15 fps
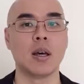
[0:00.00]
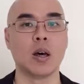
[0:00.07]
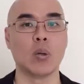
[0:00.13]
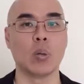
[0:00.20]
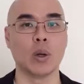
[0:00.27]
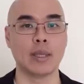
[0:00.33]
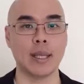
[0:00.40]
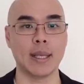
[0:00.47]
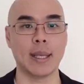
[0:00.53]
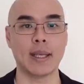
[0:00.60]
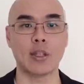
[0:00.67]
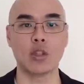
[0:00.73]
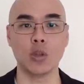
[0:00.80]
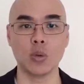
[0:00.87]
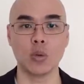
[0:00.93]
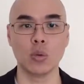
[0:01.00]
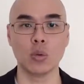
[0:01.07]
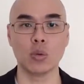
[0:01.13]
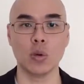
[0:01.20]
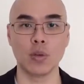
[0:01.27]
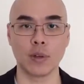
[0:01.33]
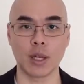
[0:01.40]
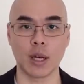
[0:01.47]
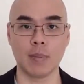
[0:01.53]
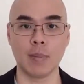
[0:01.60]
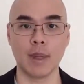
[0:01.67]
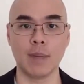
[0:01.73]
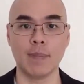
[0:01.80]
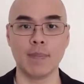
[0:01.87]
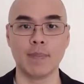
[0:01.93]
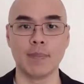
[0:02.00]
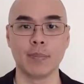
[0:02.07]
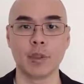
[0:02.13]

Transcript: and what they can do to overcome them,